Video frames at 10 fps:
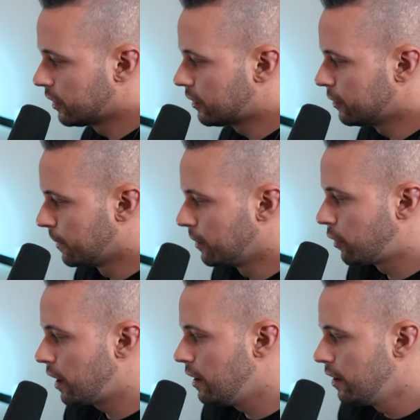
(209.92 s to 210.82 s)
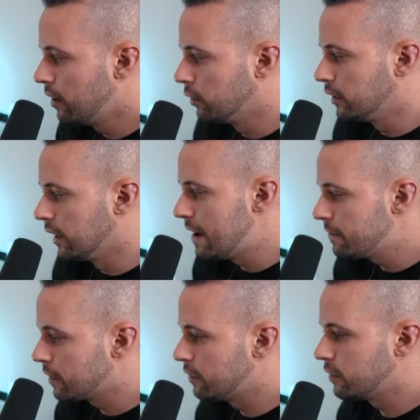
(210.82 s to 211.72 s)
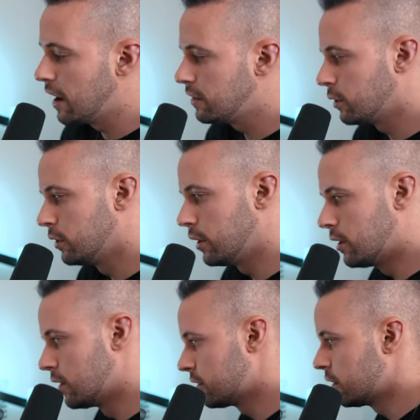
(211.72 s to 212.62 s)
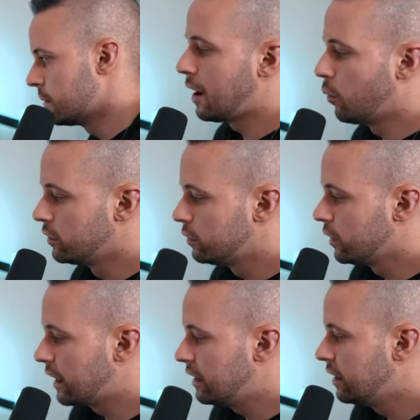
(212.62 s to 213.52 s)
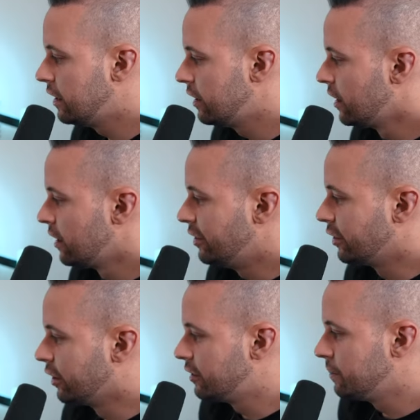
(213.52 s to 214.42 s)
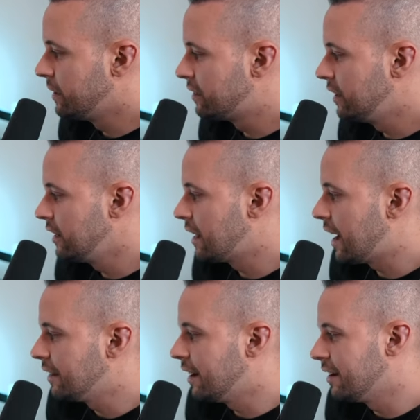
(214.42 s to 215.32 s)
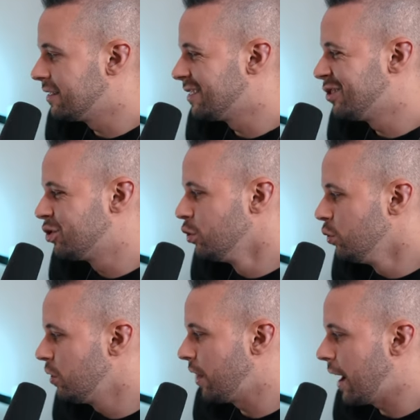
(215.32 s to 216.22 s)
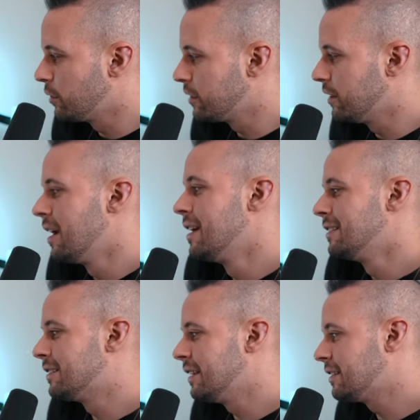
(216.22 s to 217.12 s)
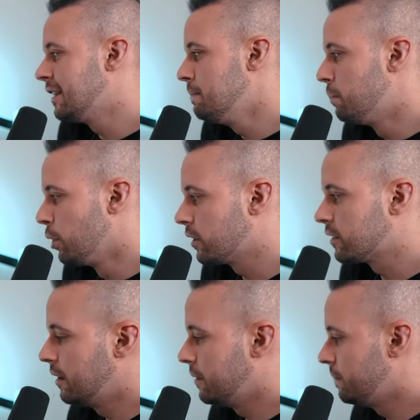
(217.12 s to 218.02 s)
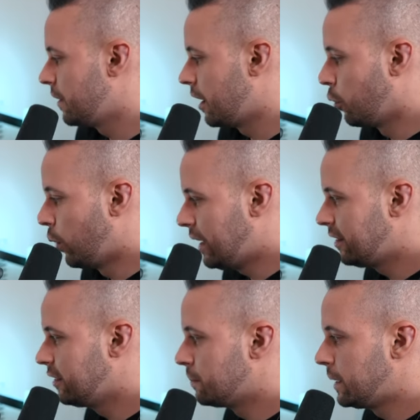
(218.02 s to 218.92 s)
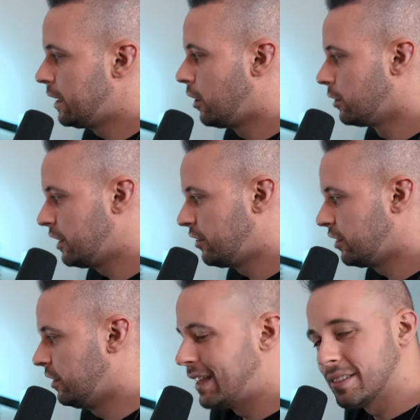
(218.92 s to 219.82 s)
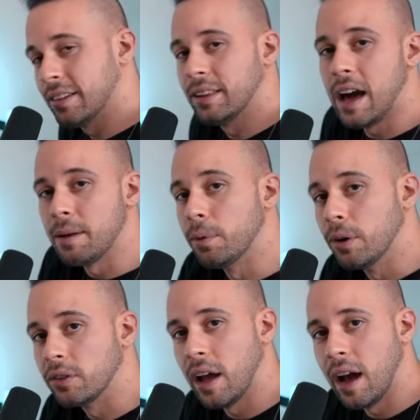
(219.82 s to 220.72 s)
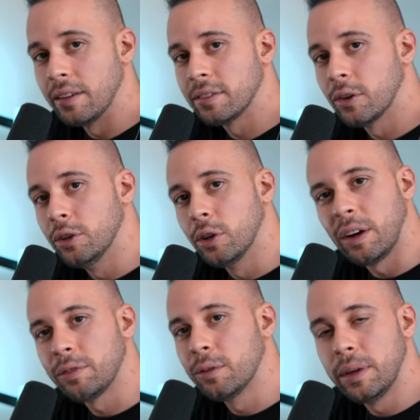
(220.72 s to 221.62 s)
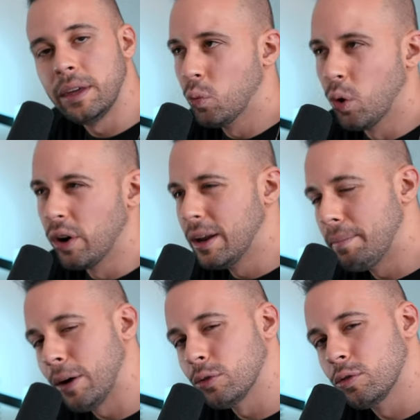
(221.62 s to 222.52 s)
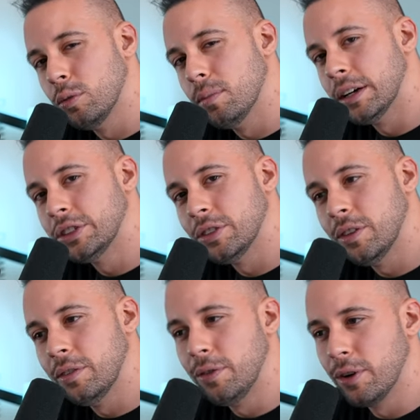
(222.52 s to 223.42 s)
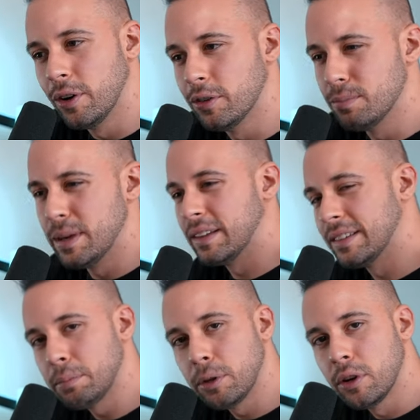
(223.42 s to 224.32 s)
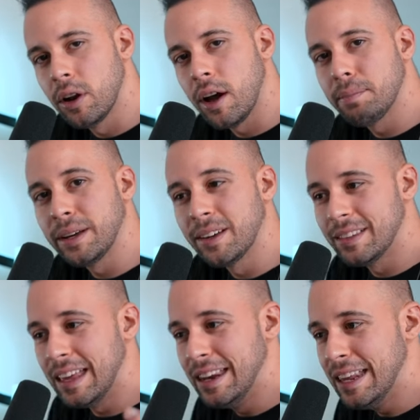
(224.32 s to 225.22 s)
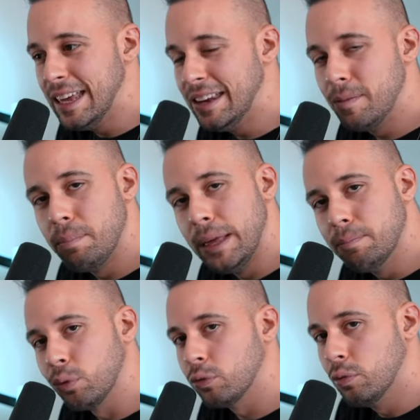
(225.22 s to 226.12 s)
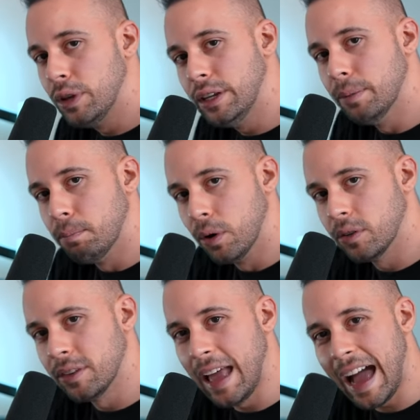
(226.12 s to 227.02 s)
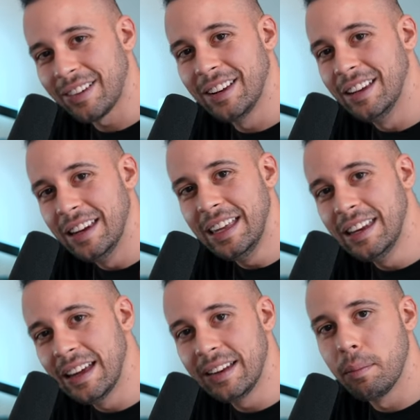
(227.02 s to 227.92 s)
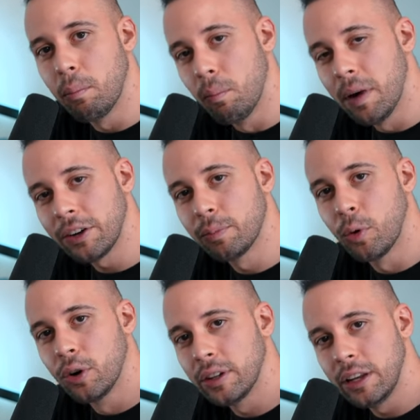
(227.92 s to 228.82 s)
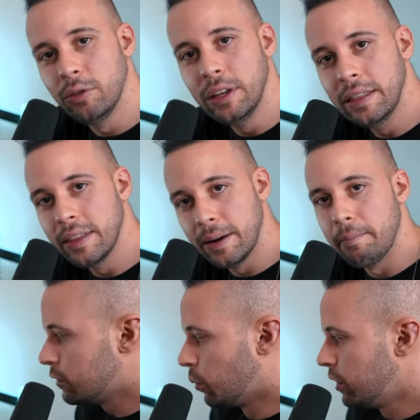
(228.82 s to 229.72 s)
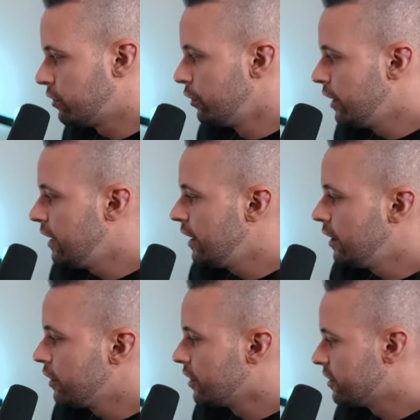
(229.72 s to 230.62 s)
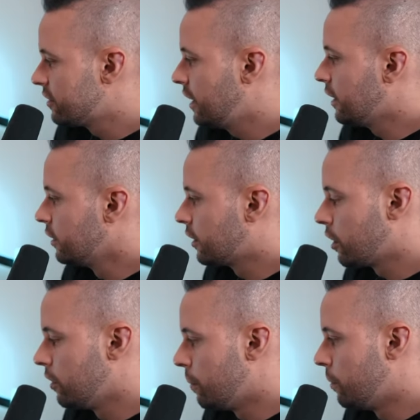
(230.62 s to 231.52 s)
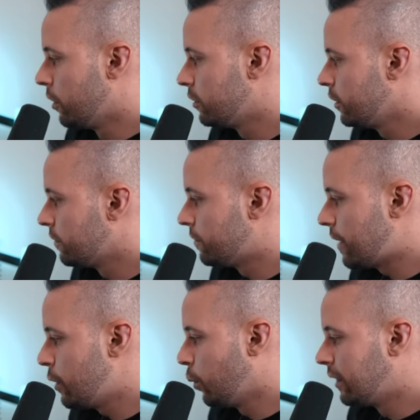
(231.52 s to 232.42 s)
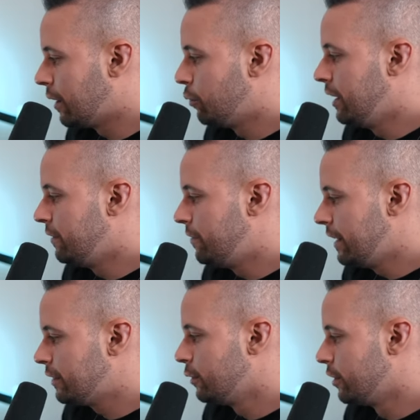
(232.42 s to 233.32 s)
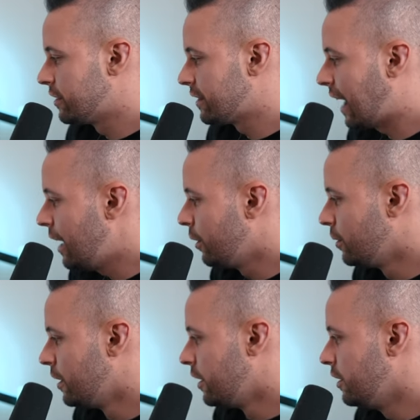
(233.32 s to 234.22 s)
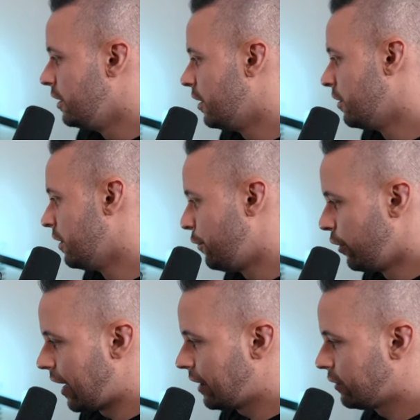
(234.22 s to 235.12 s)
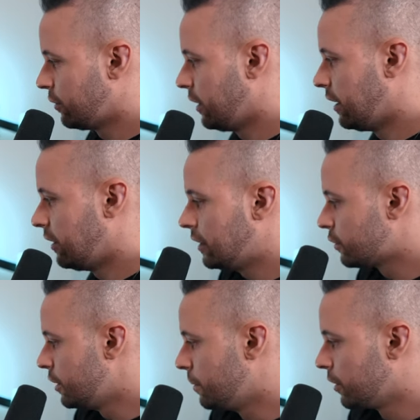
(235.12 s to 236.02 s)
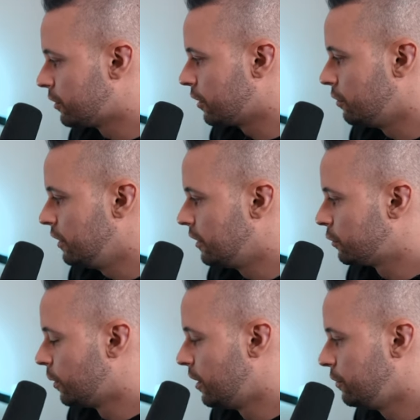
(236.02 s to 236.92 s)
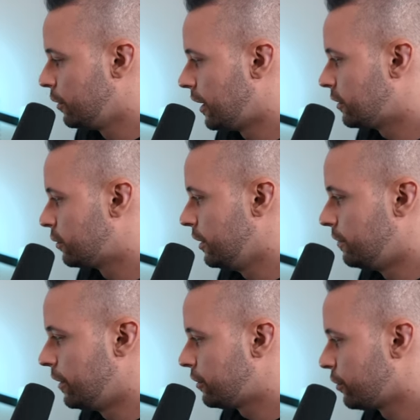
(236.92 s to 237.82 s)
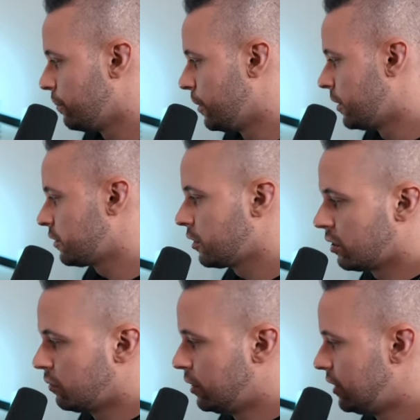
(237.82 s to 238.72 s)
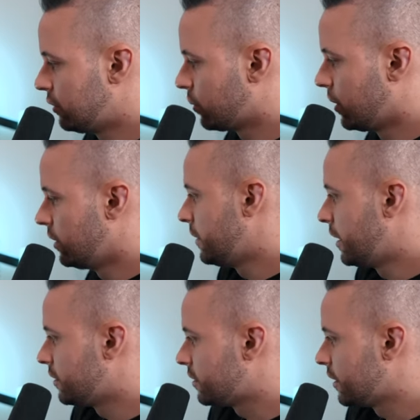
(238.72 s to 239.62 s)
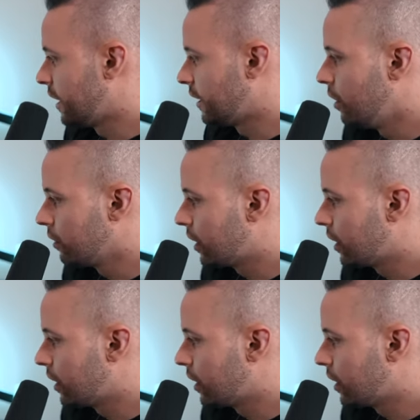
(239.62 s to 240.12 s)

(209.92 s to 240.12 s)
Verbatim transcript: click this button right here on the left, as you guys saw the cursor. Now, once you get in here, you're going to be seeing that there is 2,060 books that are waiting to be auditioned. That's a lot of books, guys. So you don't have to be worrying about too much or if you're going to be accepted or not, because they need people to read the books. They actually need it much more than you need them. So once you're in here, you can just take a look at all the books. You can find one that really fits your style. You know, if you like to read history books, you can read this one. If you like to read fictional books, you can read this one. There's like all